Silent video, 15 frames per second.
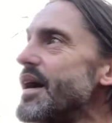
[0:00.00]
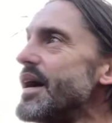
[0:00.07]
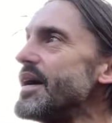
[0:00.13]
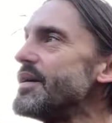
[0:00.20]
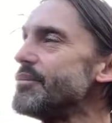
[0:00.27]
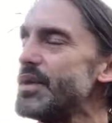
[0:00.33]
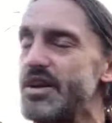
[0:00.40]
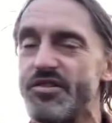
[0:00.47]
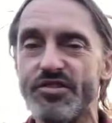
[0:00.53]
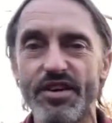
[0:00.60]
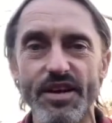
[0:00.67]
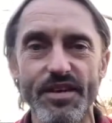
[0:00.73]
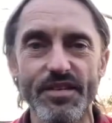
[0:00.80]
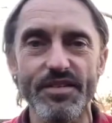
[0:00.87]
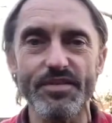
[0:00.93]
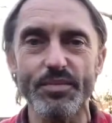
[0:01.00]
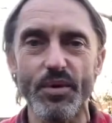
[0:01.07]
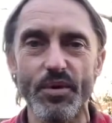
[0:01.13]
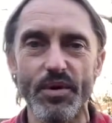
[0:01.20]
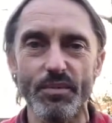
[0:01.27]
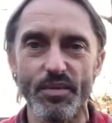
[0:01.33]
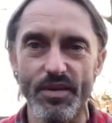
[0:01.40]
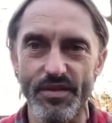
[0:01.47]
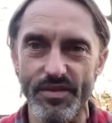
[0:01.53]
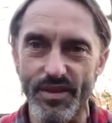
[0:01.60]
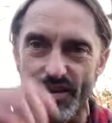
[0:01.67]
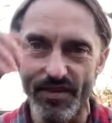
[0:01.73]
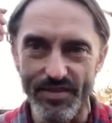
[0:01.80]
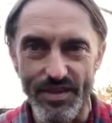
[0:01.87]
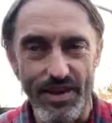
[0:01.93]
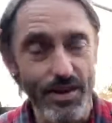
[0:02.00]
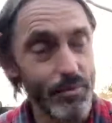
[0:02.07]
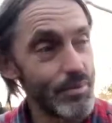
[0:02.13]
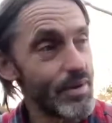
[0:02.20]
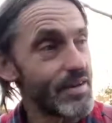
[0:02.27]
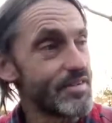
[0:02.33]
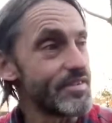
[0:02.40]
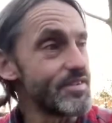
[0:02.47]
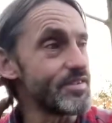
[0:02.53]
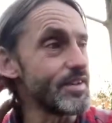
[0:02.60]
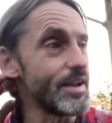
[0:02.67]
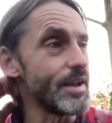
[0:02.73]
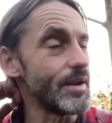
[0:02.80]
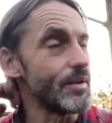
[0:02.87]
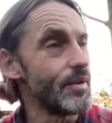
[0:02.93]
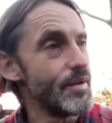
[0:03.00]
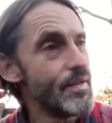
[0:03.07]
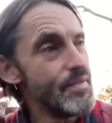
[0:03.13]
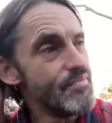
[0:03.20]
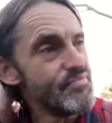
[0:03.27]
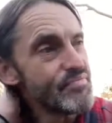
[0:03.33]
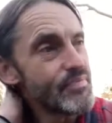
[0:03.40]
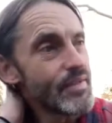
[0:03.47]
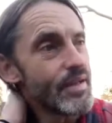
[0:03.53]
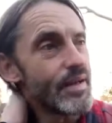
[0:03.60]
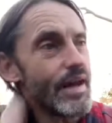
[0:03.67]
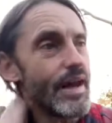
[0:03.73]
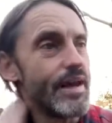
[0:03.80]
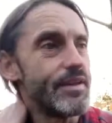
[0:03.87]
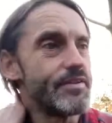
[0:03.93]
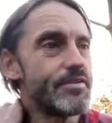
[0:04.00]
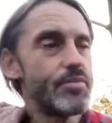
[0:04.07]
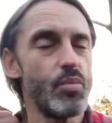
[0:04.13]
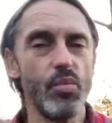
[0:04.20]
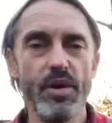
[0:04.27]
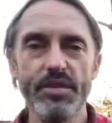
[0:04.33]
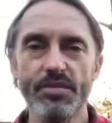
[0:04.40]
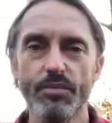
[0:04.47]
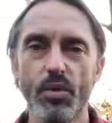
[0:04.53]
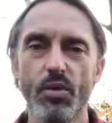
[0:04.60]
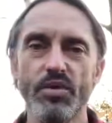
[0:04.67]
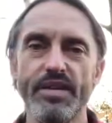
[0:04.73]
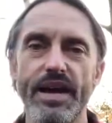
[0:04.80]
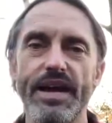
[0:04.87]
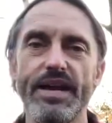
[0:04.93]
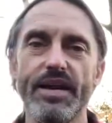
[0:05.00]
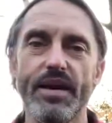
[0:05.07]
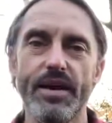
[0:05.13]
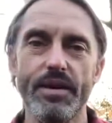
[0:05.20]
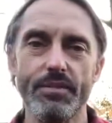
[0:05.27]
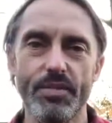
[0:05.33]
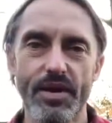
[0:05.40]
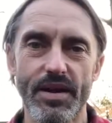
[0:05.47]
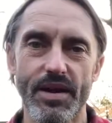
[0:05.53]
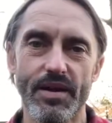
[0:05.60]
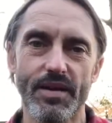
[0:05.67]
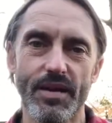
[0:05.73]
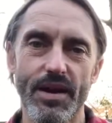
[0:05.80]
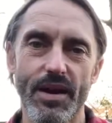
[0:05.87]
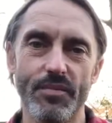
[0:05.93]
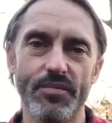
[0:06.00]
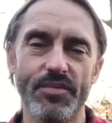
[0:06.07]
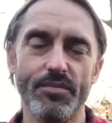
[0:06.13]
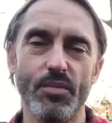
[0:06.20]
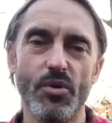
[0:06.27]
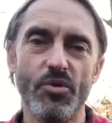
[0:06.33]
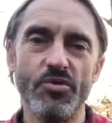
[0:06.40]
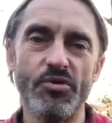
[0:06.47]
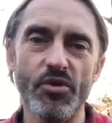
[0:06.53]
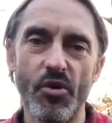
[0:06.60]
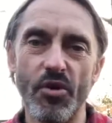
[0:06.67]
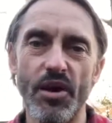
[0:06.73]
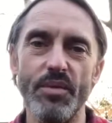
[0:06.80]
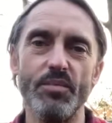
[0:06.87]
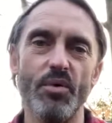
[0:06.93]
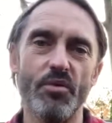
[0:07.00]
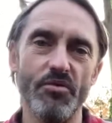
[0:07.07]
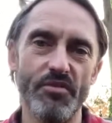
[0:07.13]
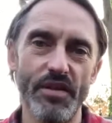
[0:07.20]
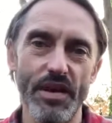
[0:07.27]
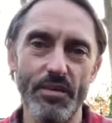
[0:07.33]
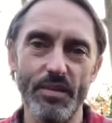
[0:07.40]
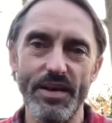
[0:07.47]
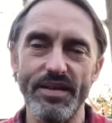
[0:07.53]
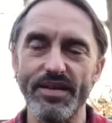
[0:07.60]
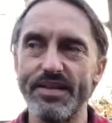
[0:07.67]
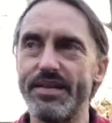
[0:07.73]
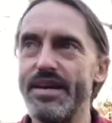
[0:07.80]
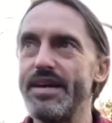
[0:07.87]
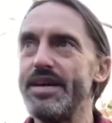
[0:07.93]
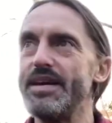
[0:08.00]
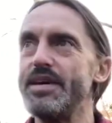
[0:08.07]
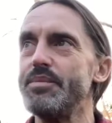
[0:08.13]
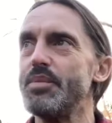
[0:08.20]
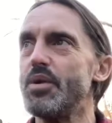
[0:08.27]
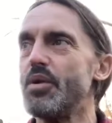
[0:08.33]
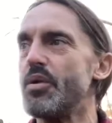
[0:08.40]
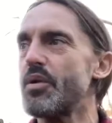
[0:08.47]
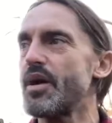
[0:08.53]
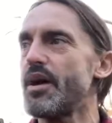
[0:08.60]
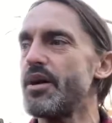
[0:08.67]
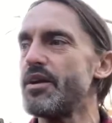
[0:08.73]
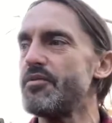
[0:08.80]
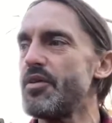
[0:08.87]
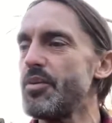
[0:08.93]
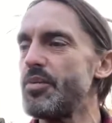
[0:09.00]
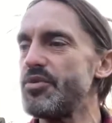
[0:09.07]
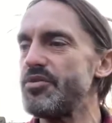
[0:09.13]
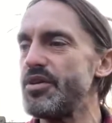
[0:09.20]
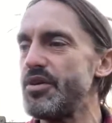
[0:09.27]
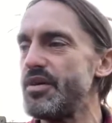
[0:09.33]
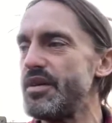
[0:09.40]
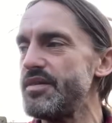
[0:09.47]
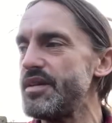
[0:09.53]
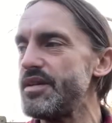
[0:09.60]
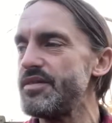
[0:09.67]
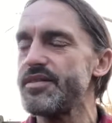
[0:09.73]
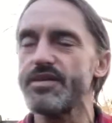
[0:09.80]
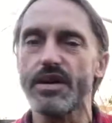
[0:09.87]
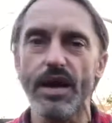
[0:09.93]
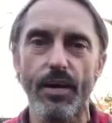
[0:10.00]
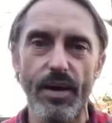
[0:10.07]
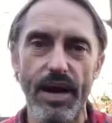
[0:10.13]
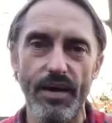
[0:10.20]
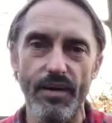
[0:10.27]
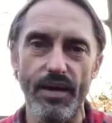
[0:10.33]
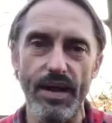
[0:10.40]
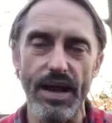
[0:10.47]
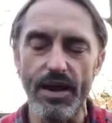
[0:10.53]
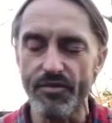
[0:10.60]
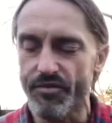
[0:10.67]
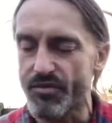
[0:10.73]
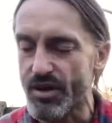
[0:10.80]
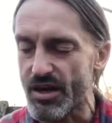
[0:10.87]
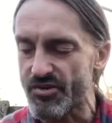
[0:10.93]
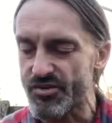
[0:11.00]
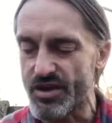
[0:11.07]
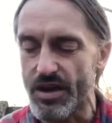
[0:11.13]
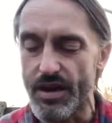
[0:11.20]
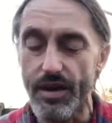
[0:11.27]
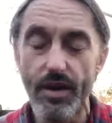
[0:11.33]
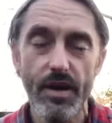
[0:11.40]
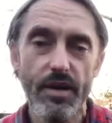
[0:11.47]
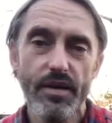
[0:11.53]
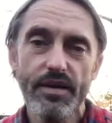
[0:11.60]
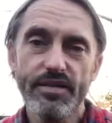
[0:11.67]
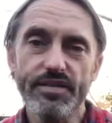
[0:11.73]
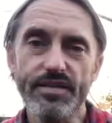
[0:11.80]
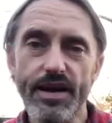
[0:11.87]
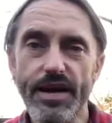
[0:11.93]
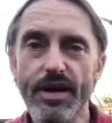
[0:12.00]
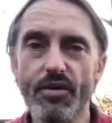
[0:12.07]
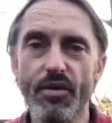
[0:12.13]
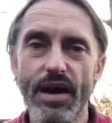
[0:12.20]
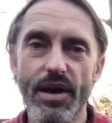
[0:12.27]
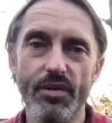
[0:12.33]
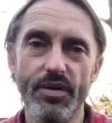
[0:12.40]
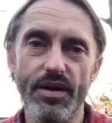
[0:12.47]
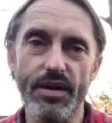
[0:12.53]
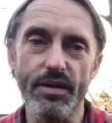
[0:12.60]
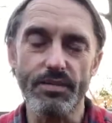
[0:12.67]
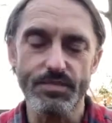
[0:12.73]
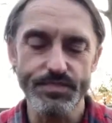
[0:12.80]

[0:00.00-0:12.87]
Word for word: A bit chilly this morning, but the sun's out, birds are singing and with more daylight comes more joy more vitamin d more kind of opportunities to go out and get fresh air stay grounded